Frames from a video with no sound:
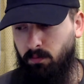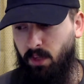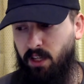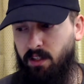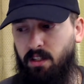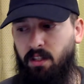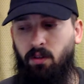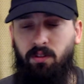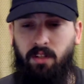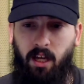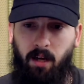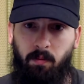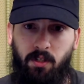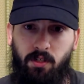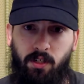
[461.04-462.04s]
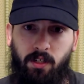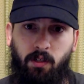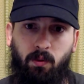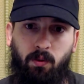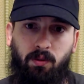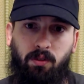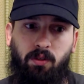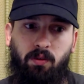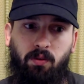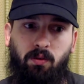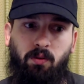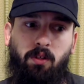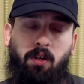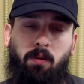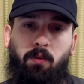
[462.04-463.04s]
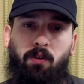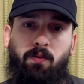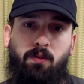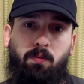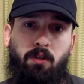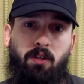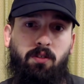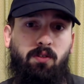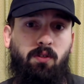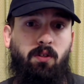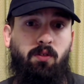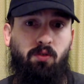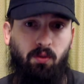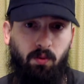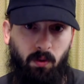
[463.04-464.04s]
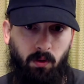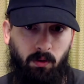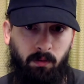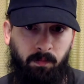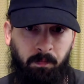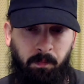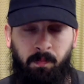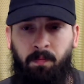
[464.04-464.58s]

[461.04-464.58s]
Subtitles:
deal damage equal to the number of spirits you control